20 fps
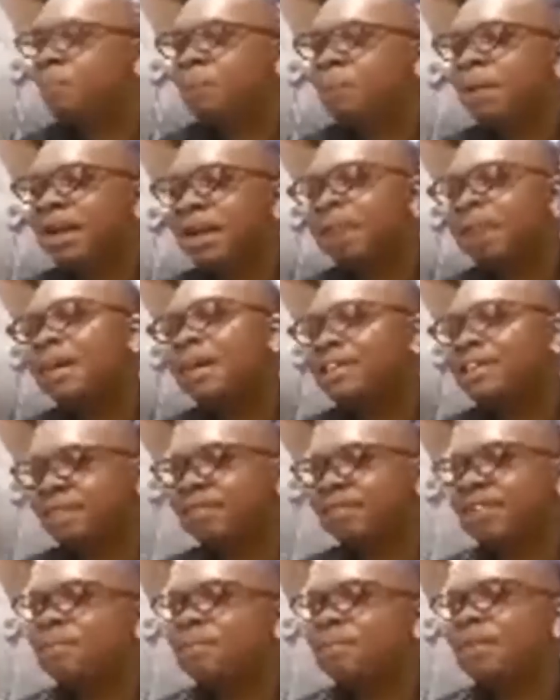come ask me.
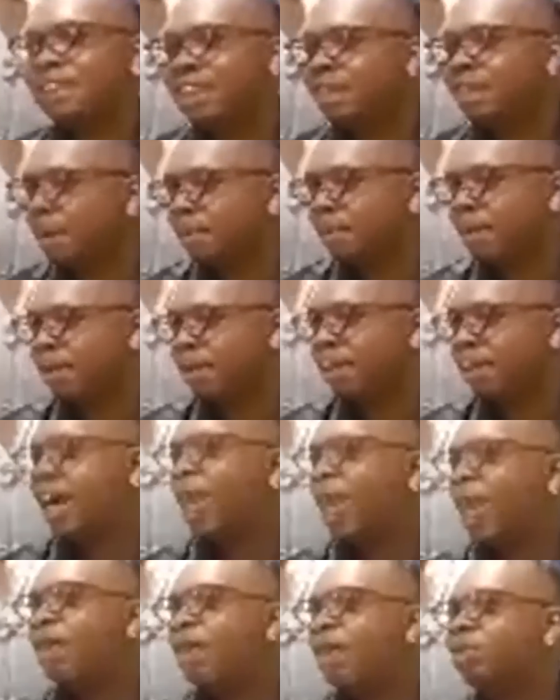You be the mammy. Naka
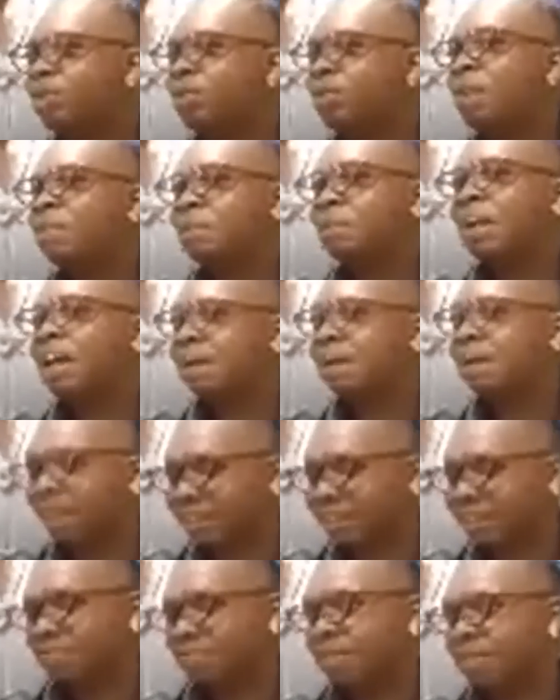wa nutu na me come
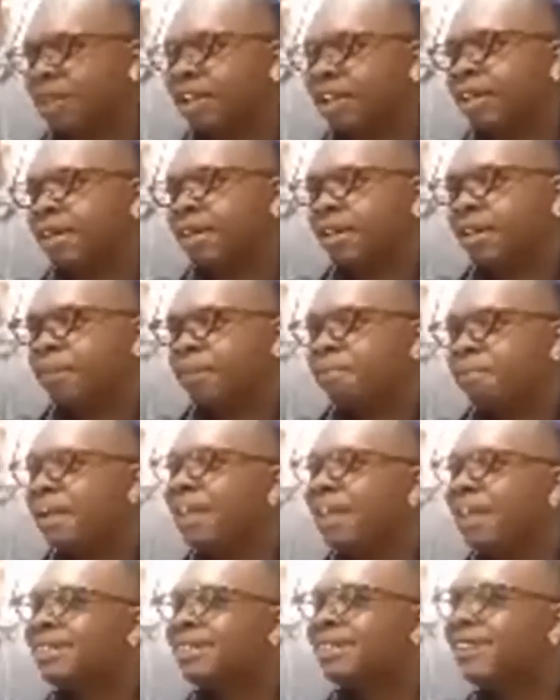ask me. Me
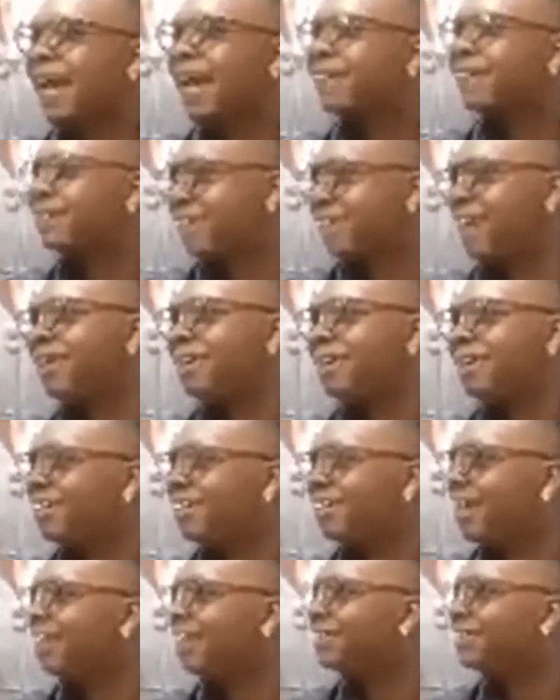ntia se,
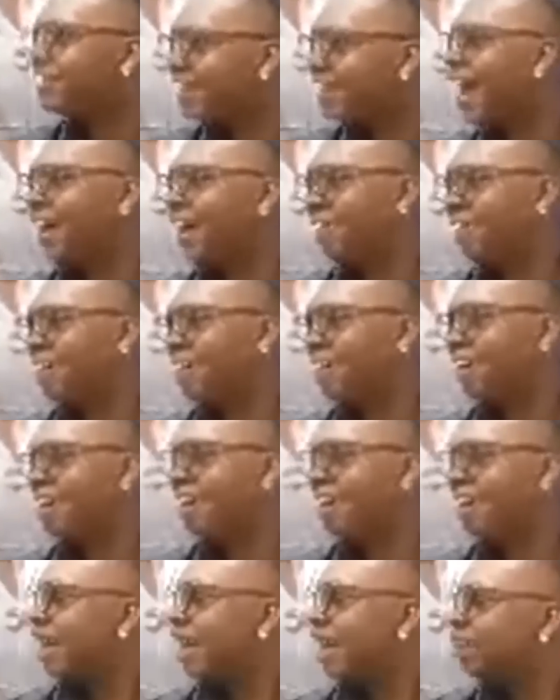de ntia.
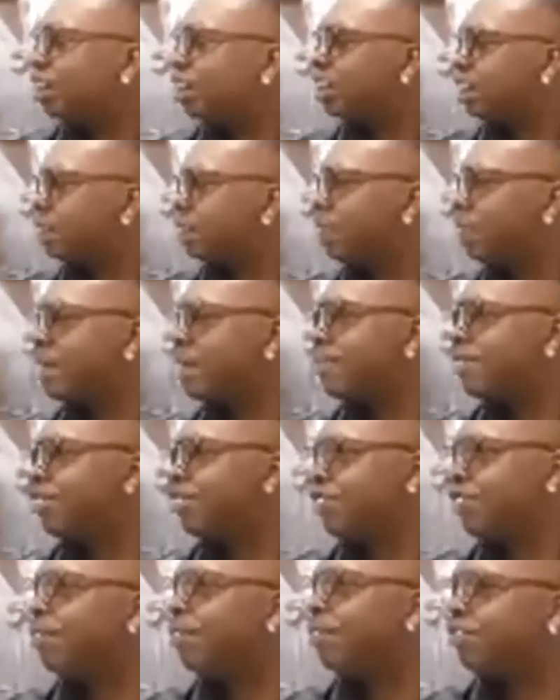That's what smart me
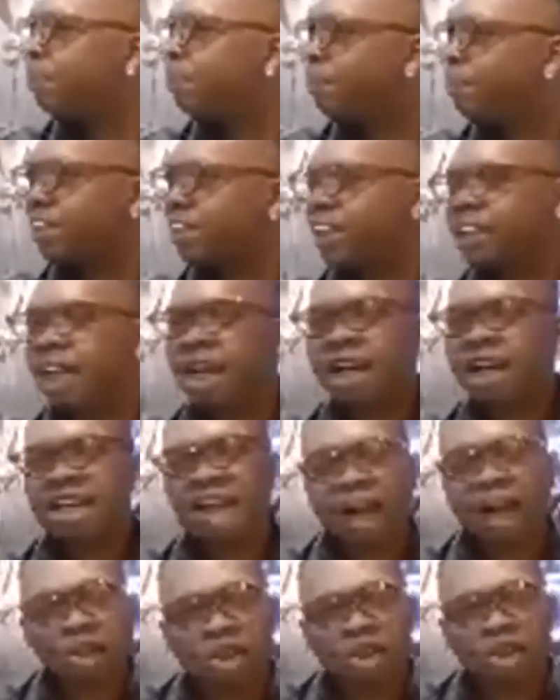to few pictures.
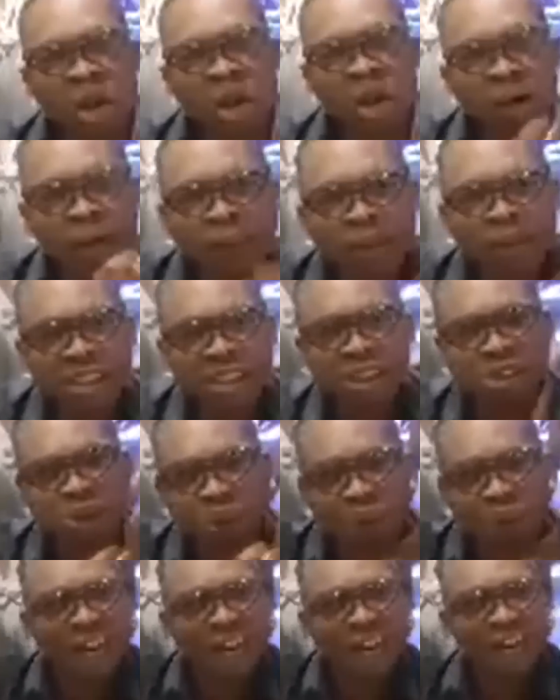That, do you know that was
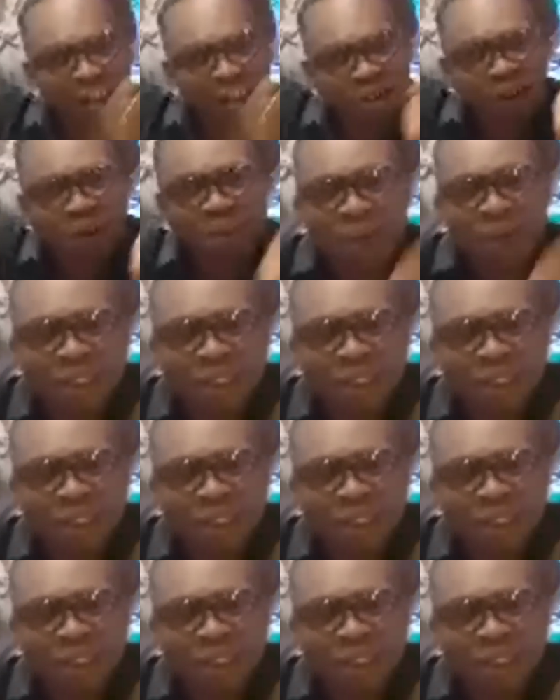stupid and annoying part of